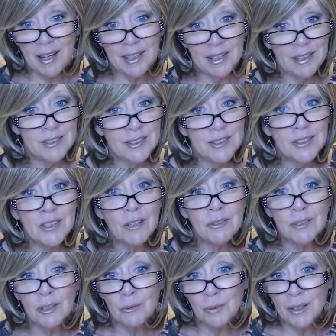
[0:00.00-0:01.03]
I
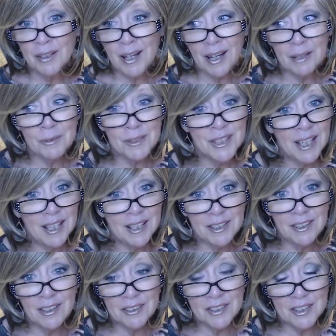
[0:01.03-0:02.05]
don't know where I was
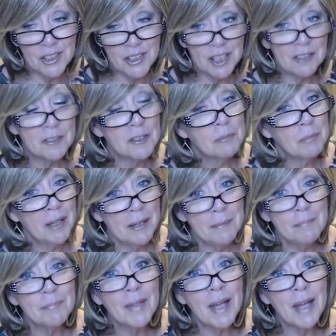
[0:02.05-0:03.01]
hiding all these years, but